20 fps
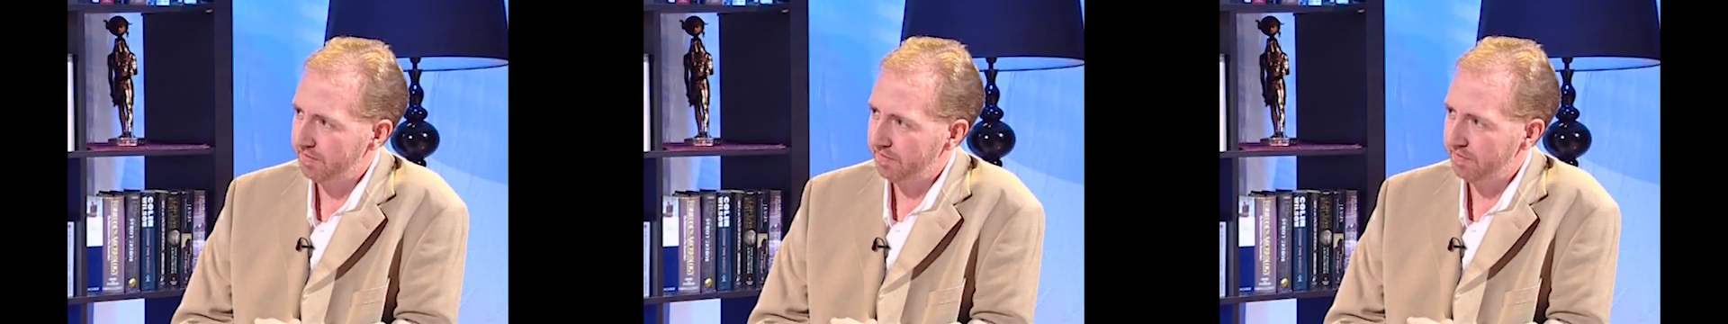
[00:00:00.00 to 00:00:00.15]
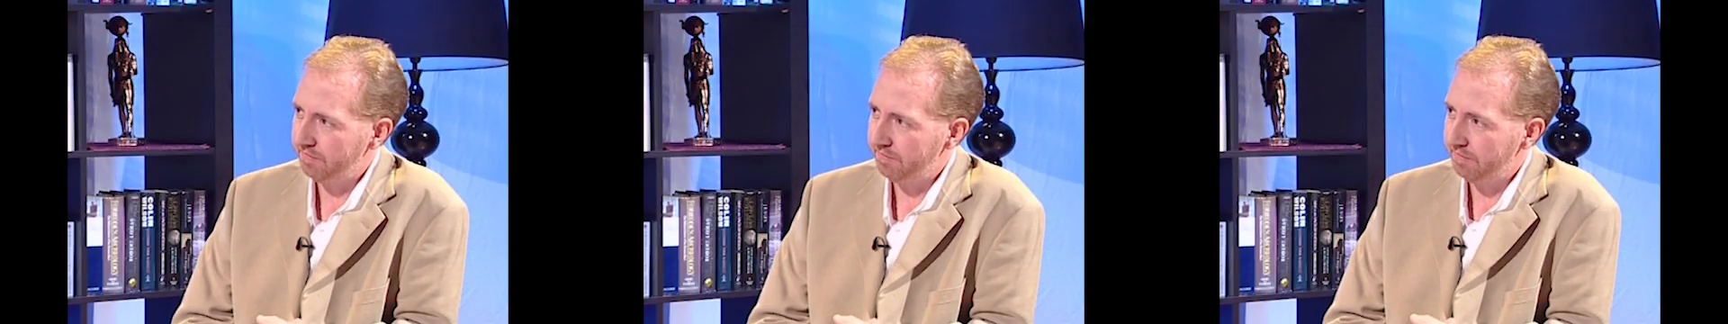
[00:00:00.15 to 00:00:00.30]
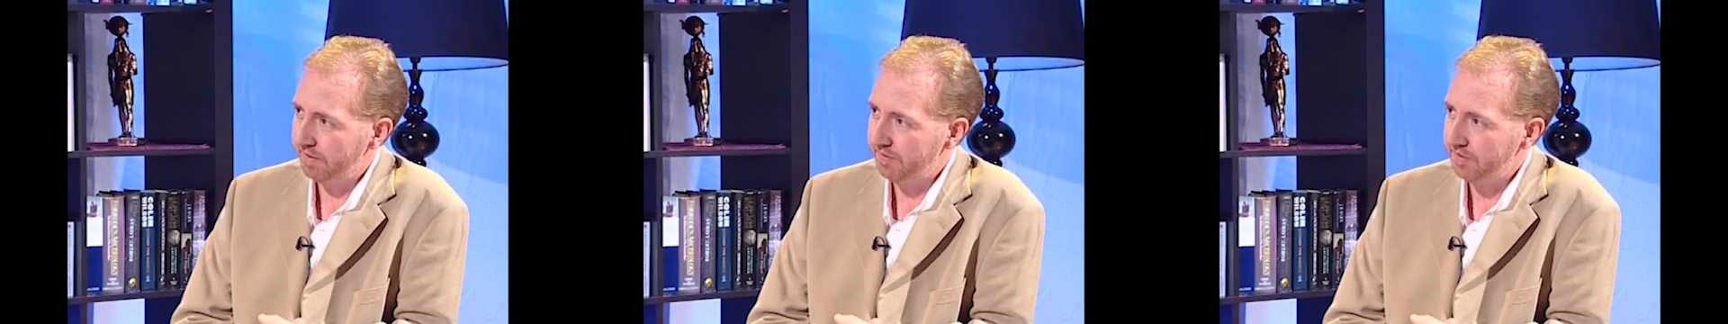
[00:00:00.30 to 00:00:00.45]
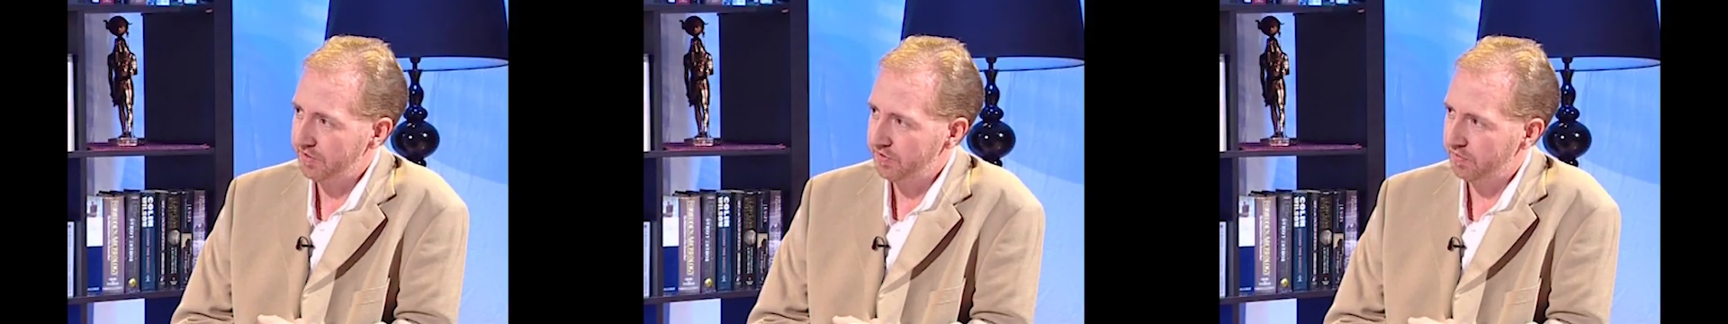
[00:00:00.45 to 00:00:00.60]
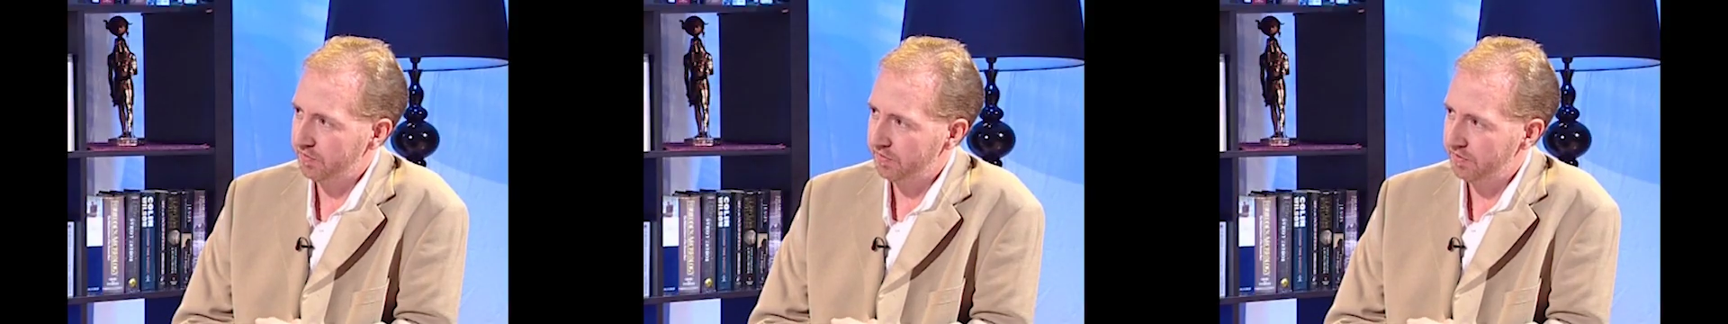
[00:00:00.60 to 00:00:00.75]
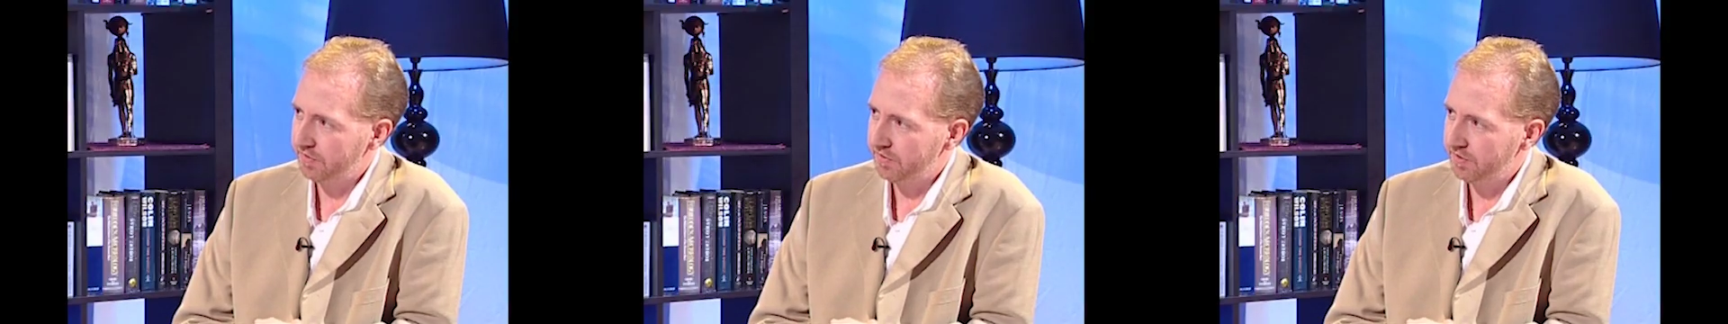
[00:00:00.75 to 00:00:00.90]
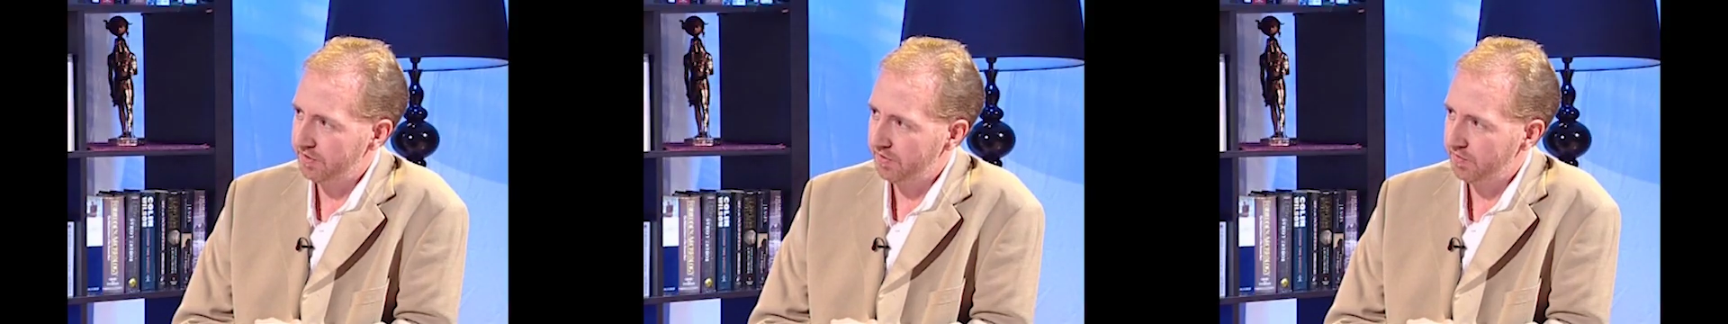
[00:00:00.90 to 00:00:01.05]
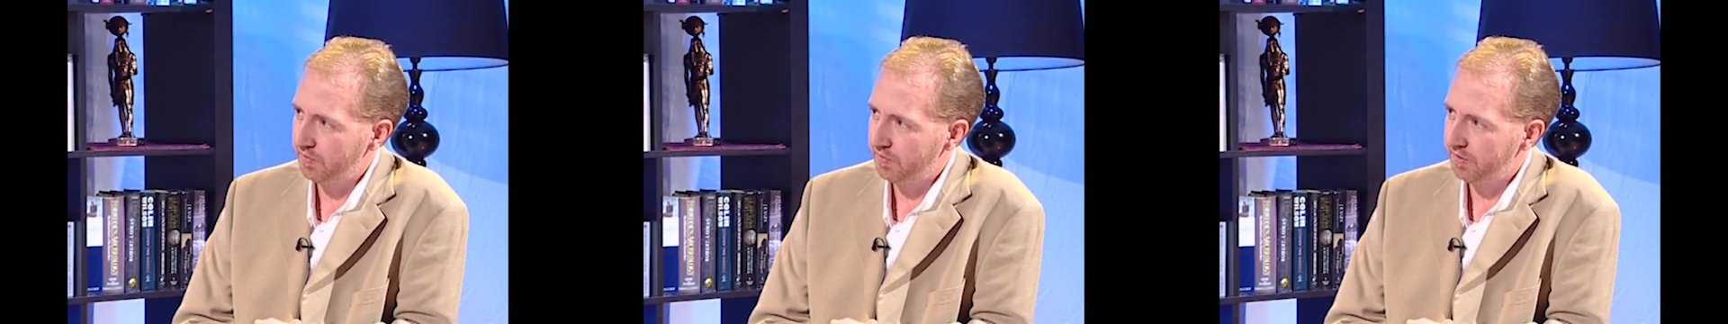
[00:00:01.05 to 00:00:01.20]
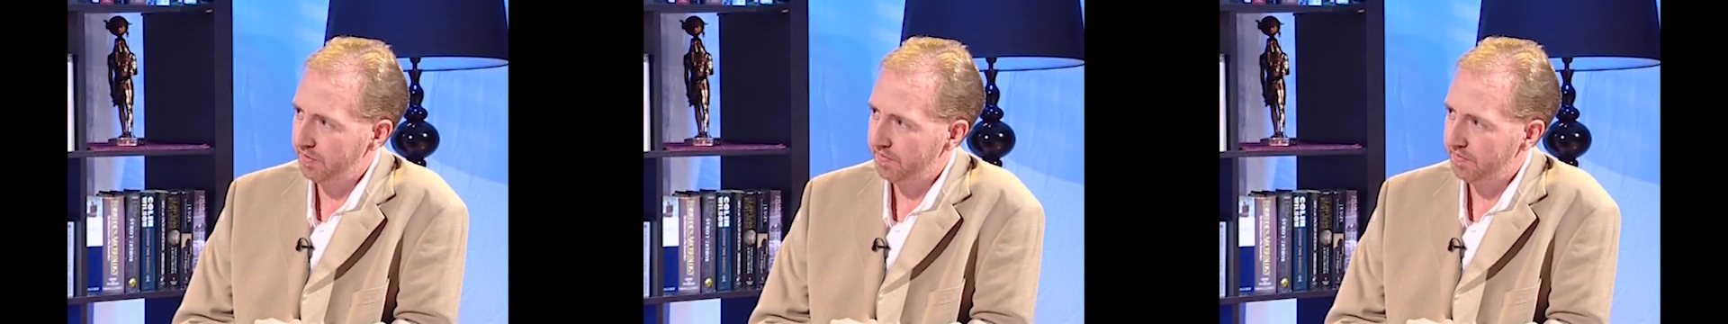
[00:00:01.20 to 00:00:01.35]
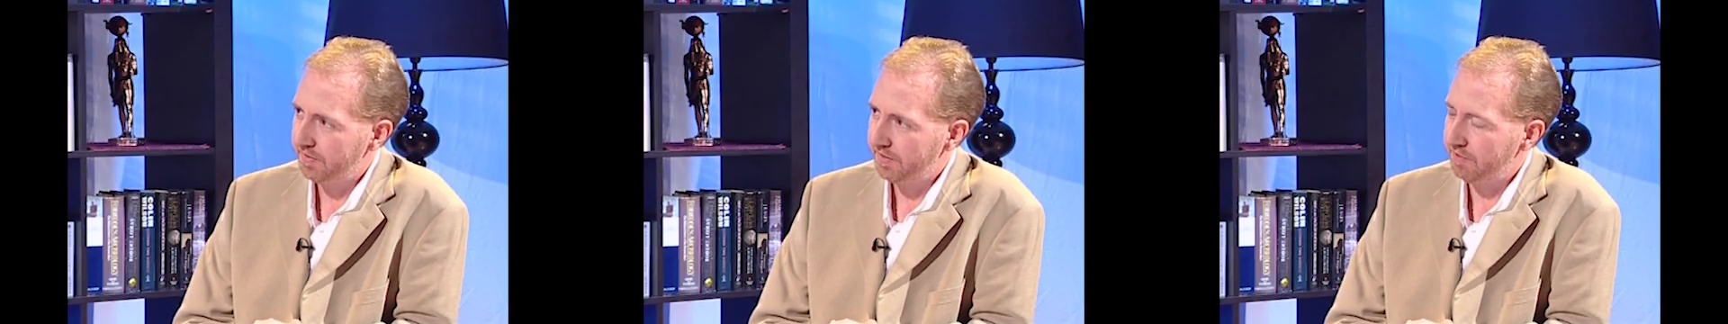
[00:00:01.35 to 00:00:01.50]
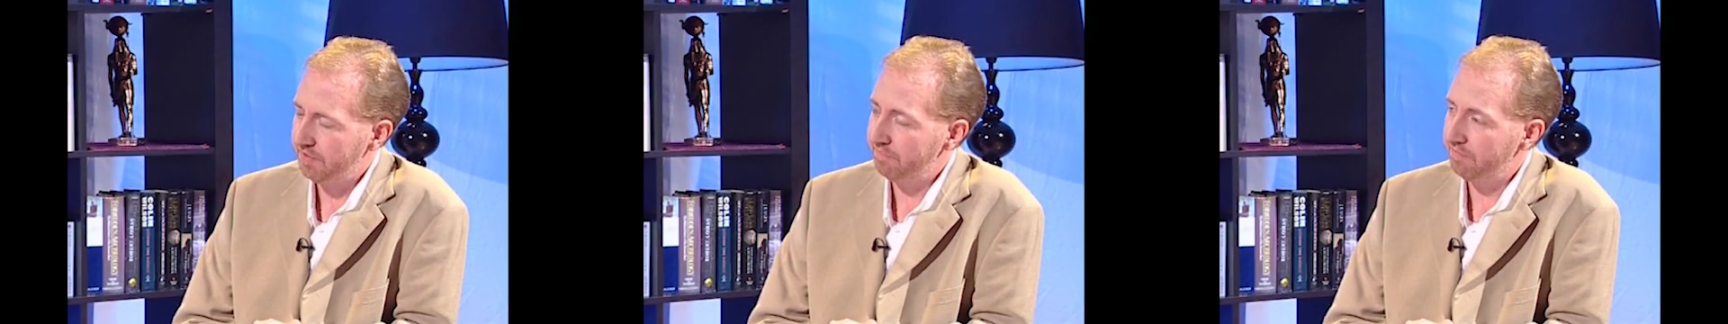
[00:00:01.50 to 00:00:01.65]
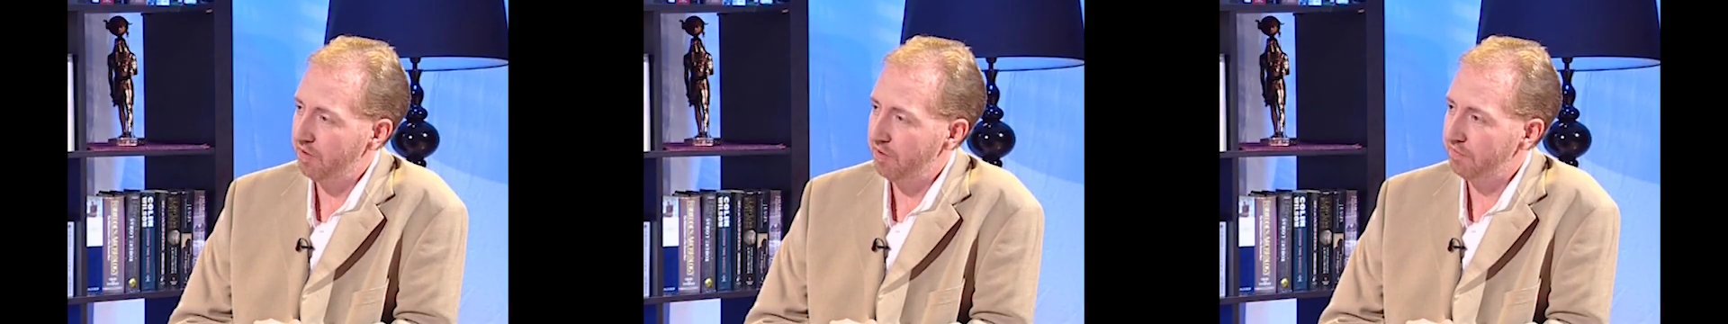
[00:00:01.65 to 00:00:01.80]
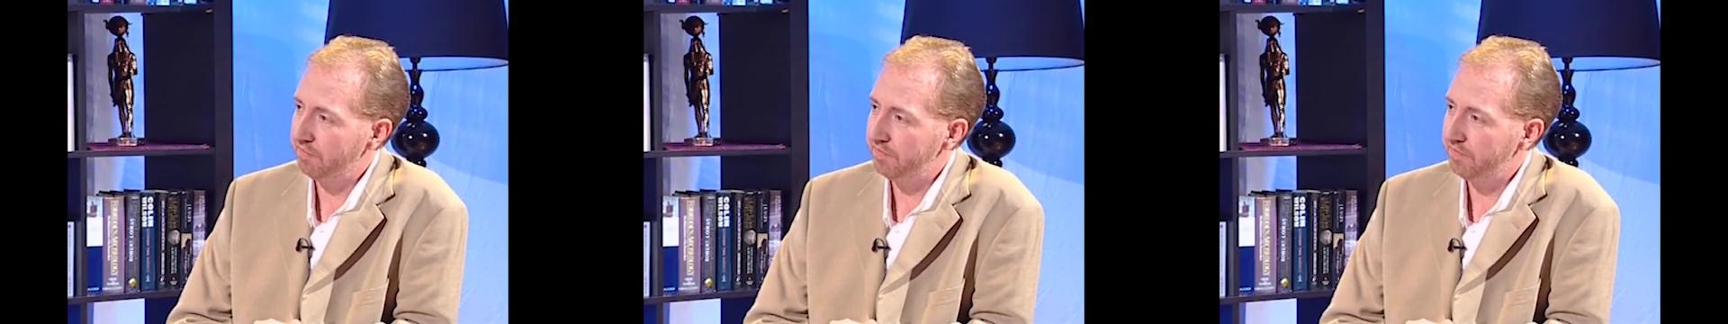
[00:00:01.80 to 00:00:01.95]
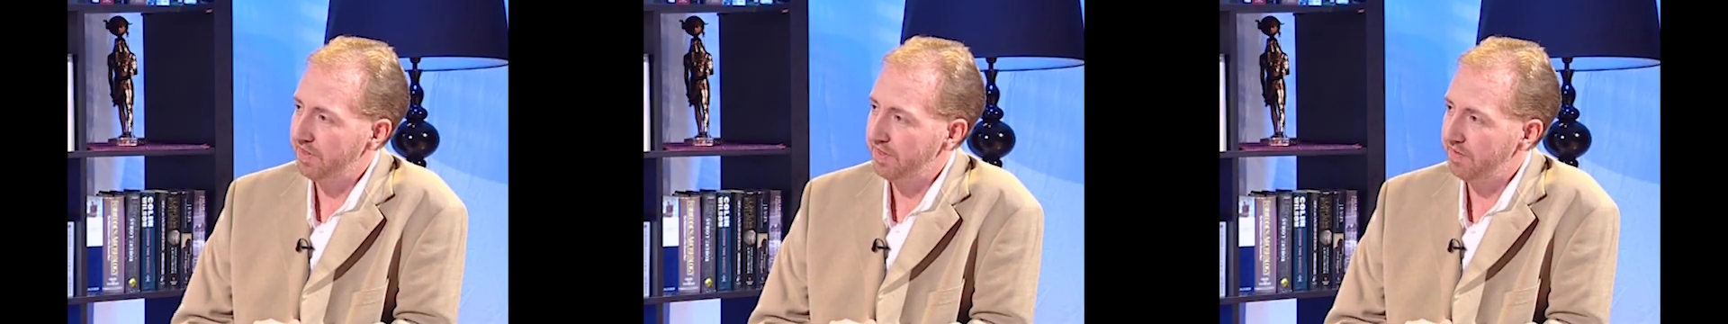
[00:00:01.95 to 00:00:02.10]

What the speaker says: various others that were involved